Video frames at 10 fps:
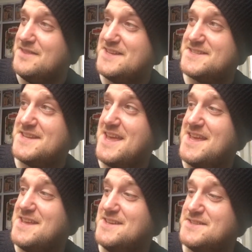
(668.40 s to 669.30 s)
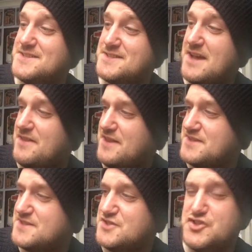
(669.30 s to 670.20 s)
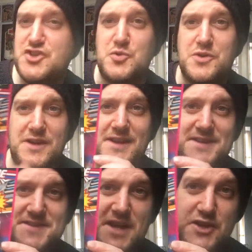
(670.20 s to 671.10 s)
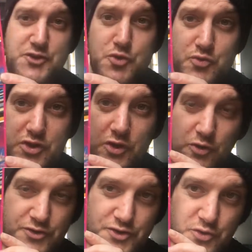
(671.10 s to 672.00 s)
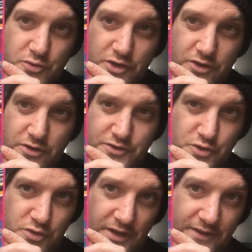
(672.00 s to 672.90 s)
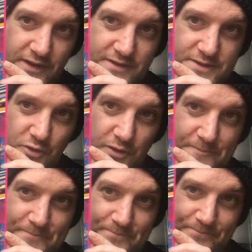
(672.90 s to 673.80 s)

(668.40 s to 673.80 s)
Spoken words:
This is, I think this is Duke. It is Duke, or Duke. Duke, I think you'd call him.